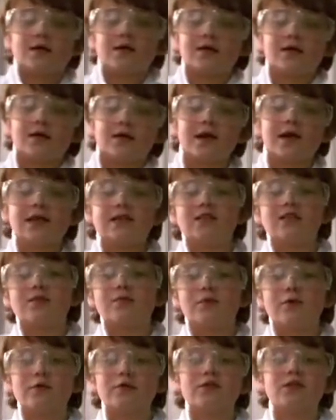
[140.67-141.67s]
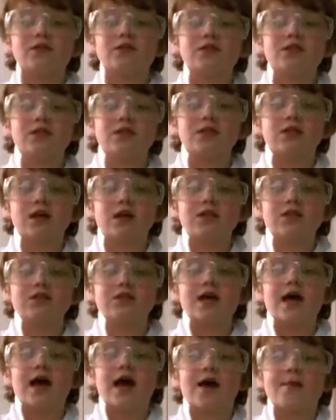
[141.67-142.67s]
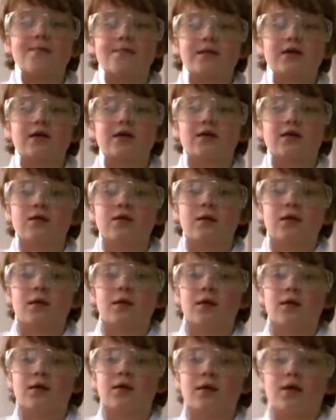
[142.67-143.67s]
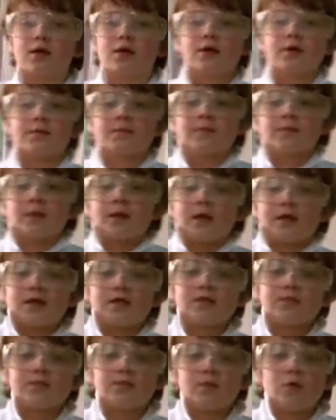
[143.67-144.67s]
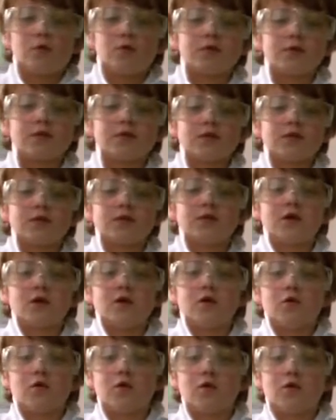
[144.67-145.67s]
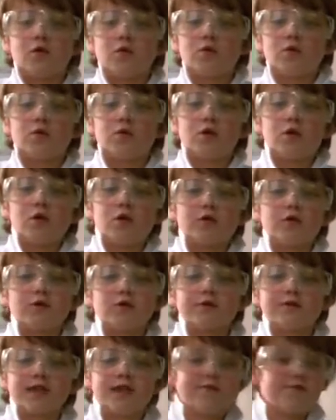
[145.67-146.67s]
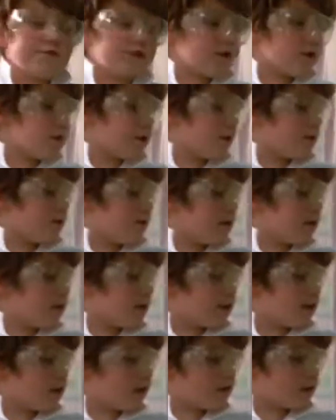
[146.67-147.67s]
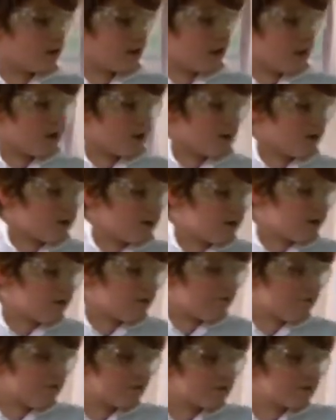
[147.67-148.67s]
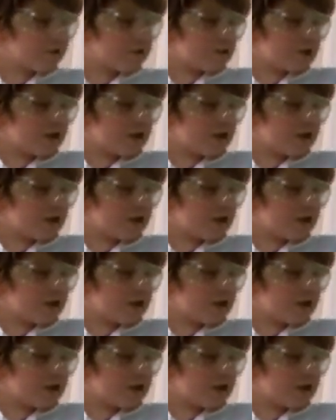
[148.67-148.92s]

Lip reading: In case an emergency does happen, it's important to know where all your safety equipment is, like first